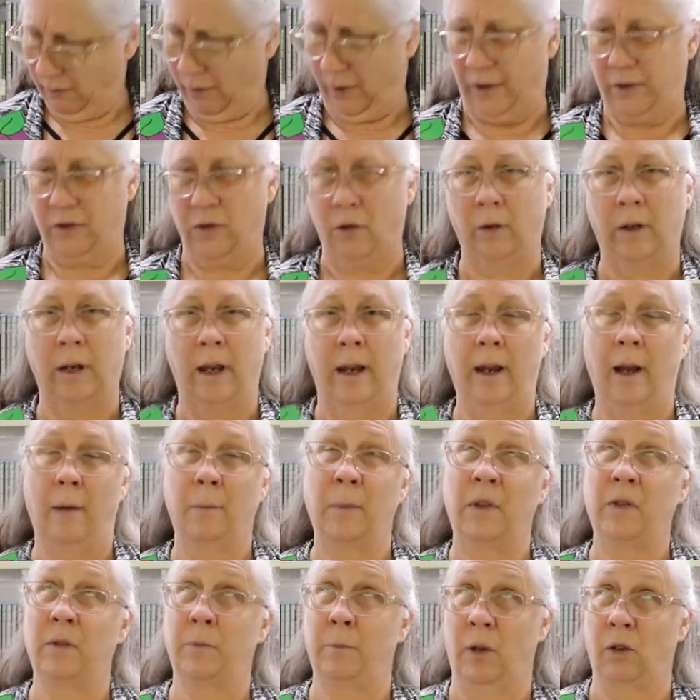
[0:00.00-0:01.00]
that's okay,
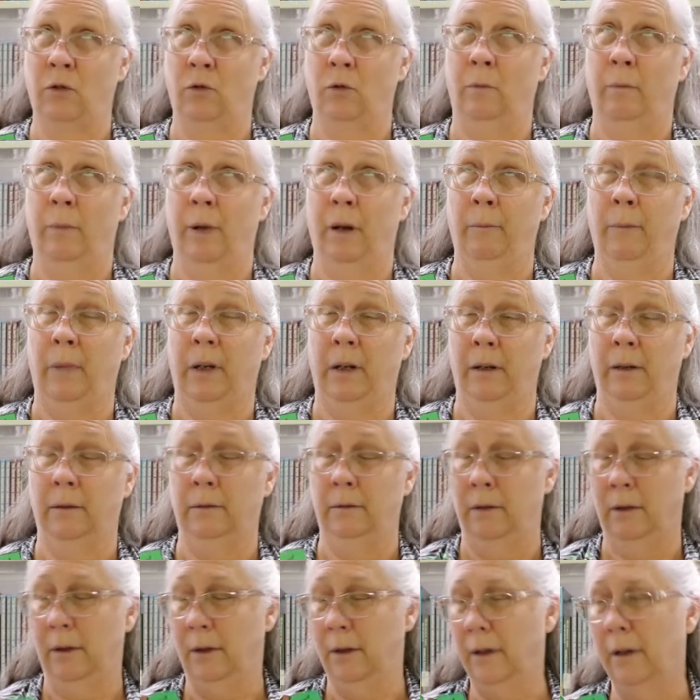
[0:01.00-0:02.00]
I'm a special
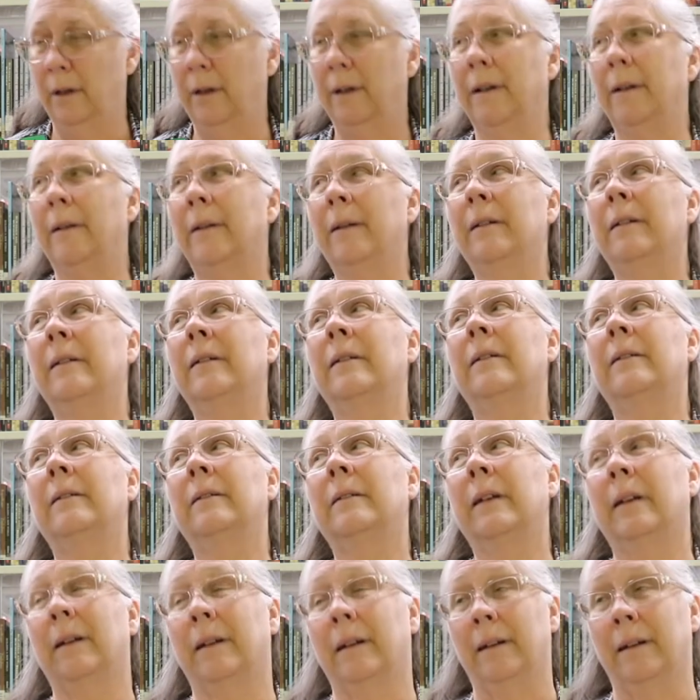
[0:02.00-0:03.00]
pumpkin.
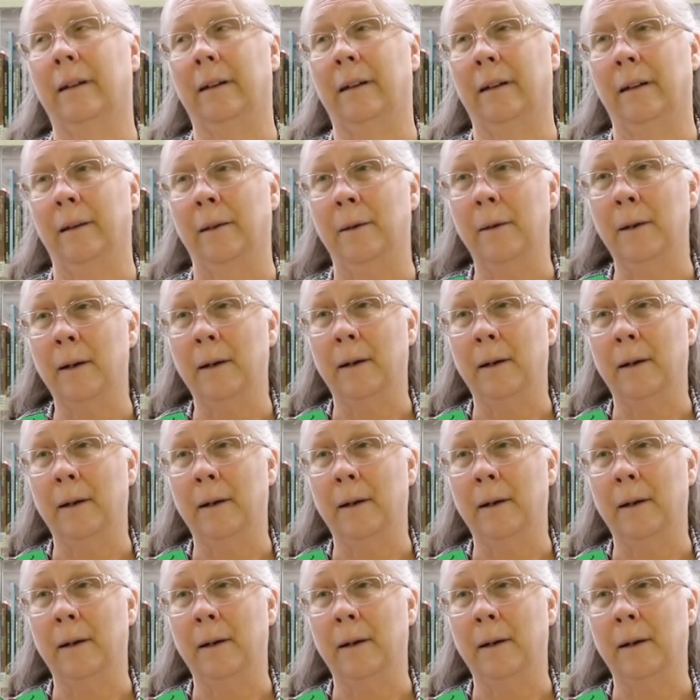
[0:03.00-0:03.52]
Okay.